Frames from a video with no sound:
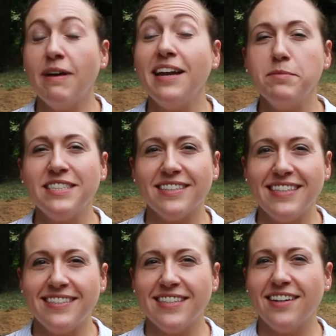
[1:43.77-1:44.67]
My name is
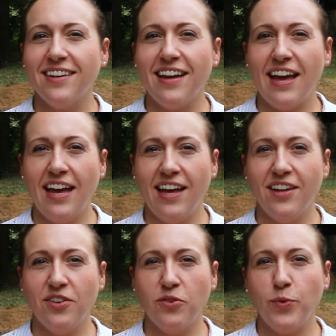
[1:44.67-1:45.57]
Lisa,
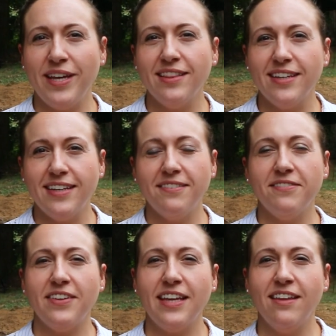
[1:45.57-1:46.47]
and we live
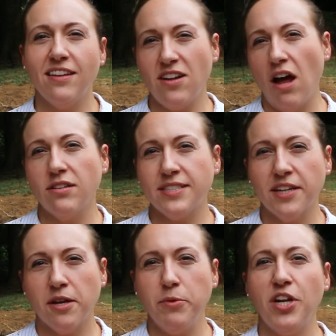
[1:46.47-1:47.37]
in the
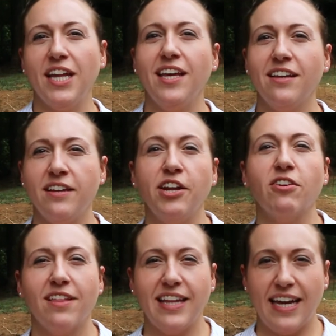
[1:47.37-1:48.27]
Donelson community
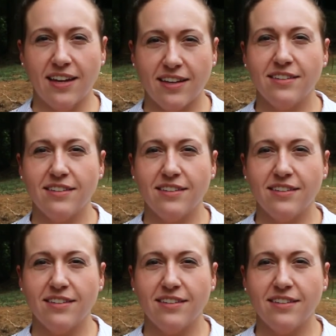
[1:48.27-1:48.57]
near the lake.